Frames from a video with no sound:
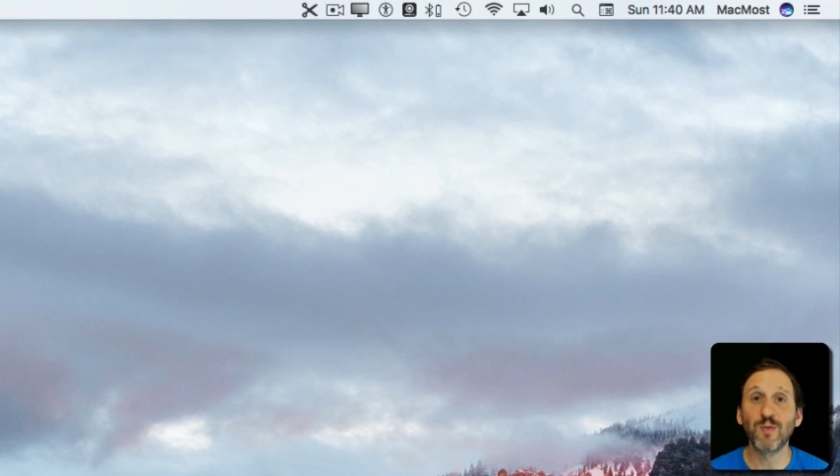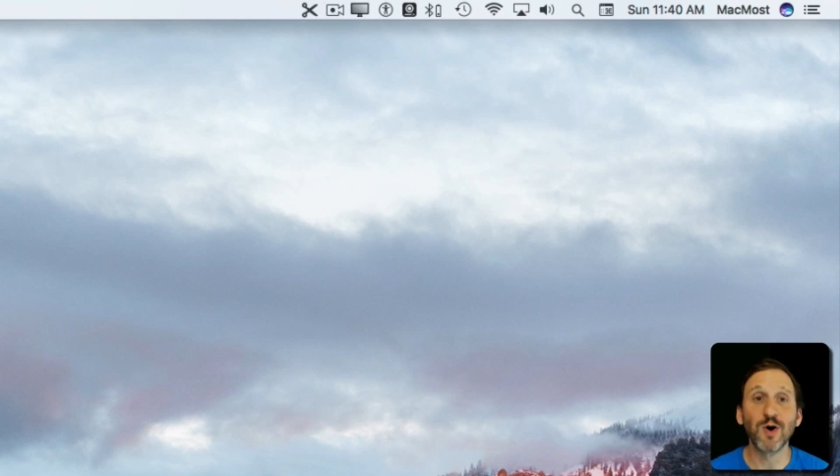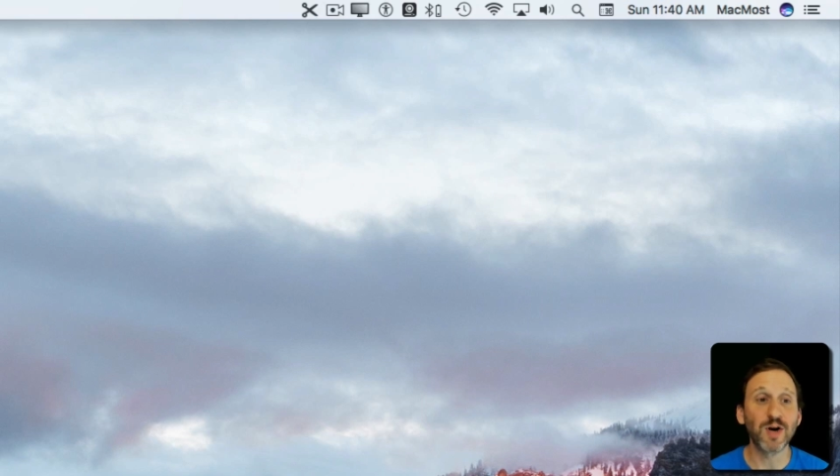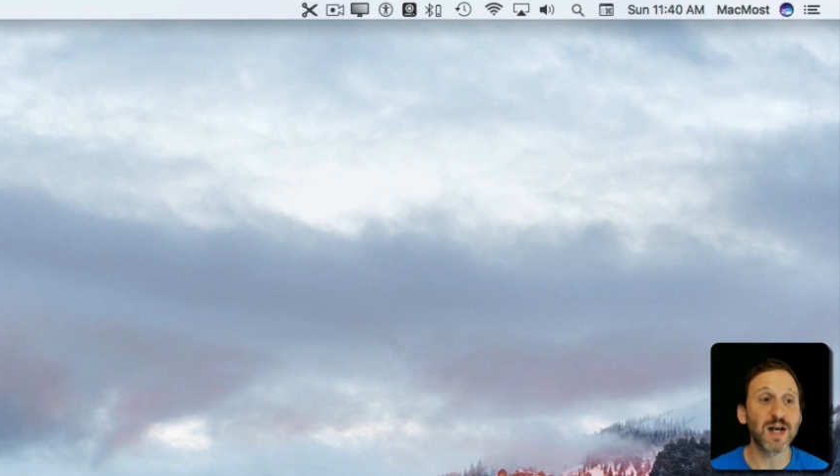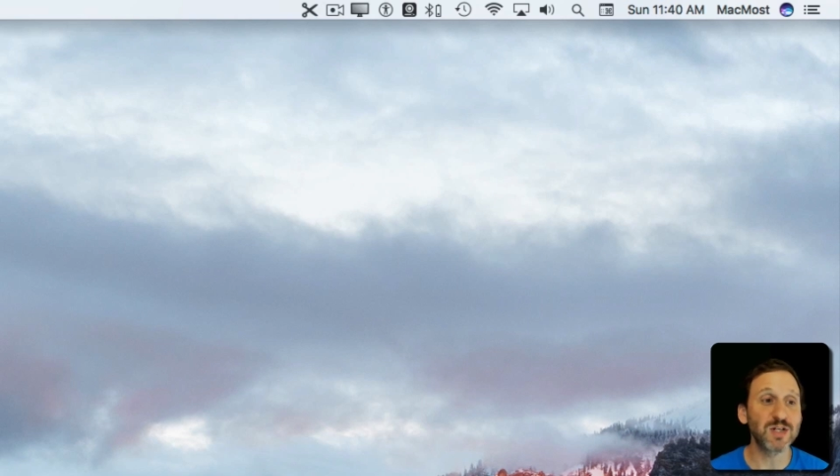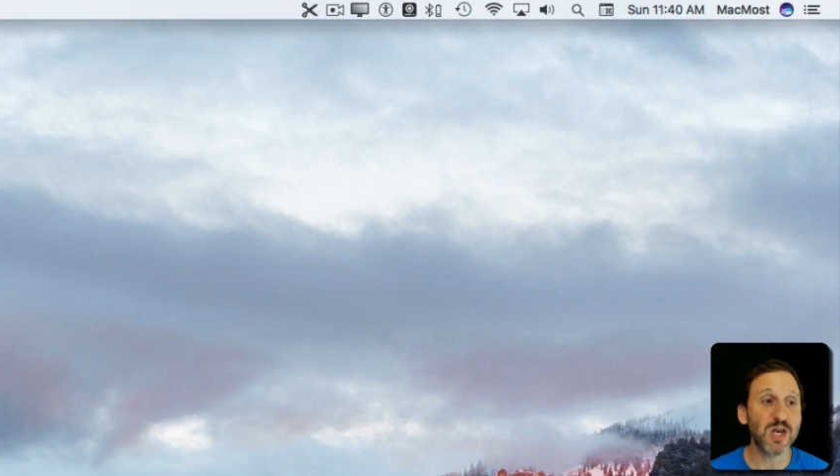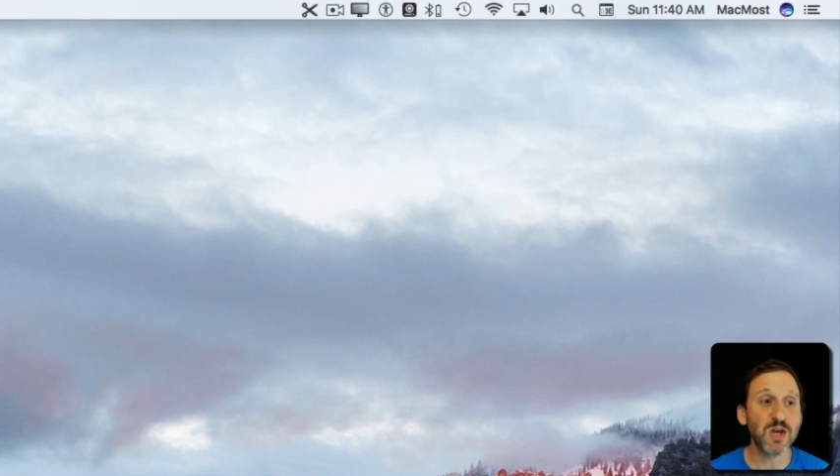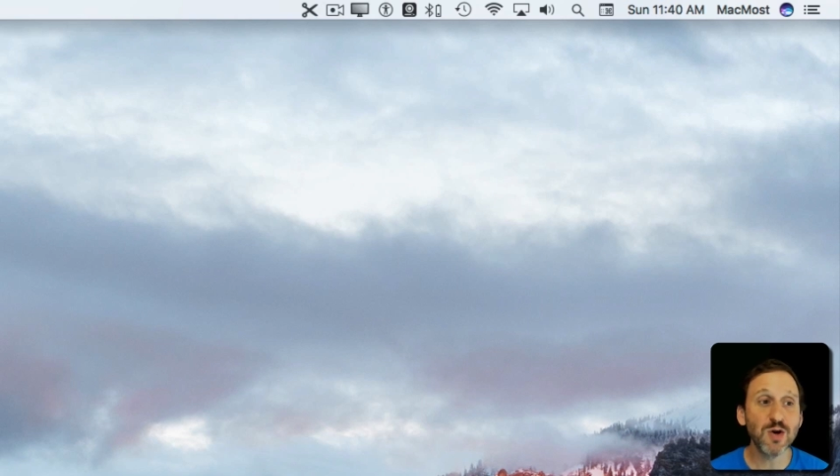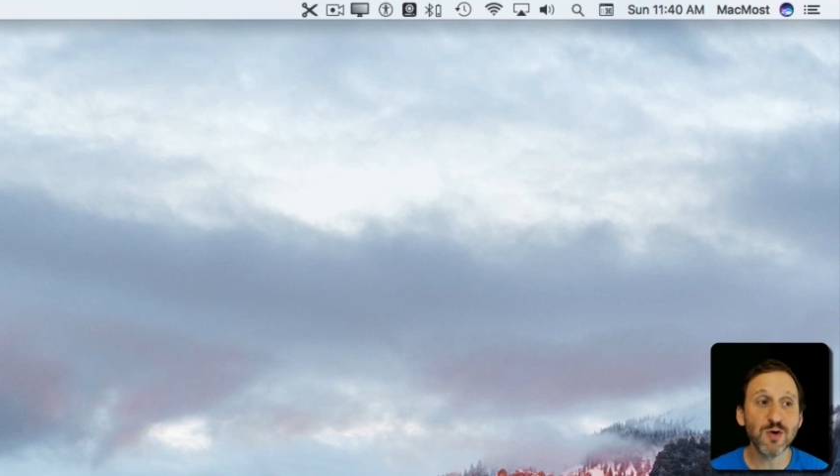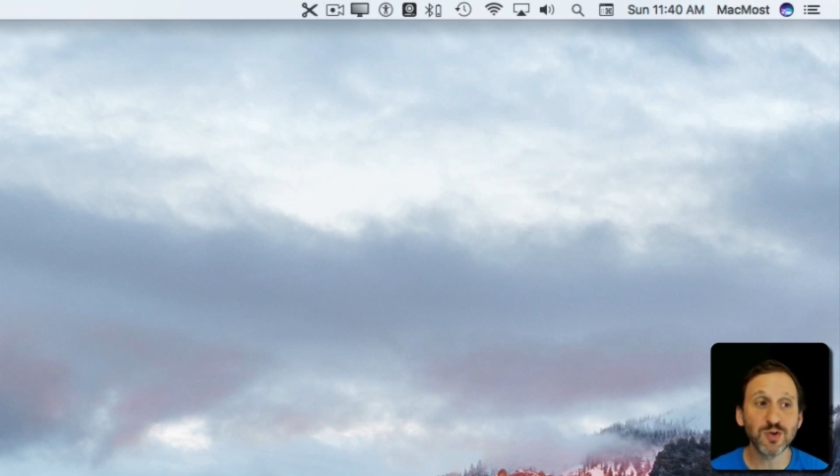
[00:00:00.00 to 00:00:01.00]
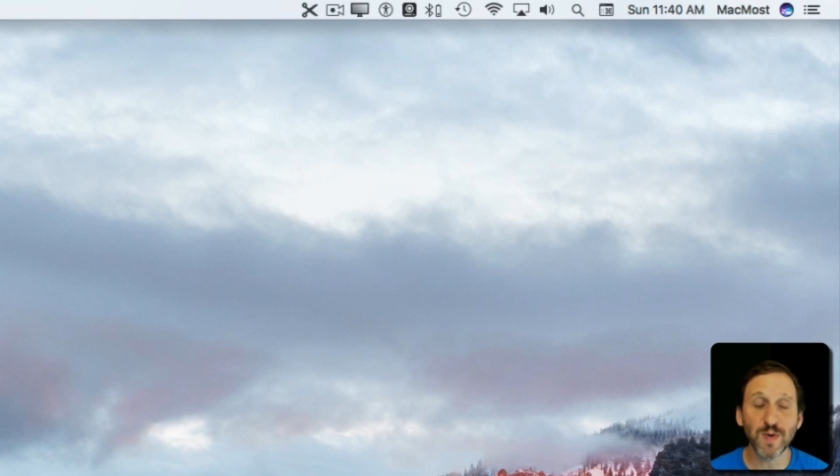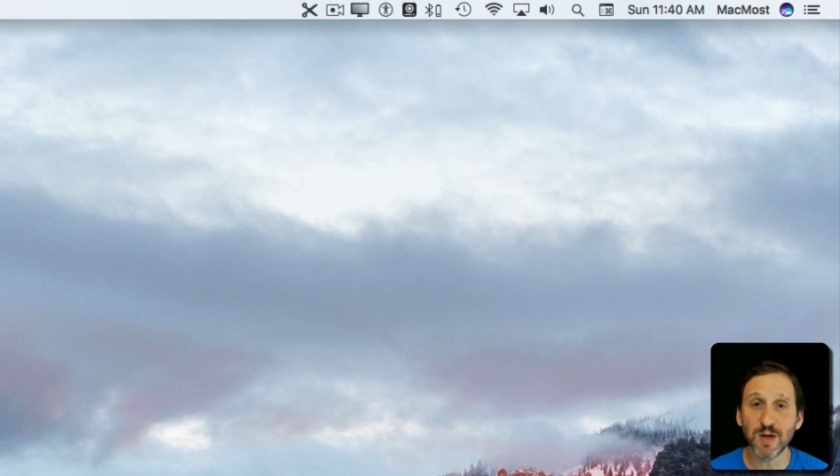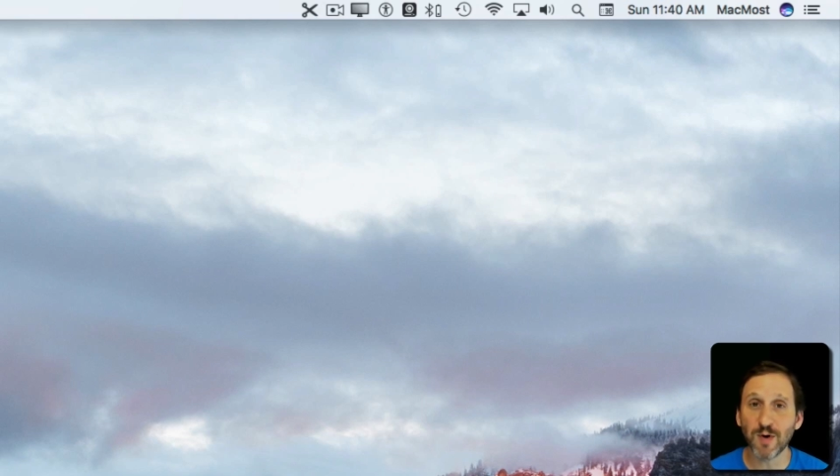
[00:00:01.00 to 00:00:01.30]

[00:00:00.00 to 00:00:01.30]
Word has a huge menu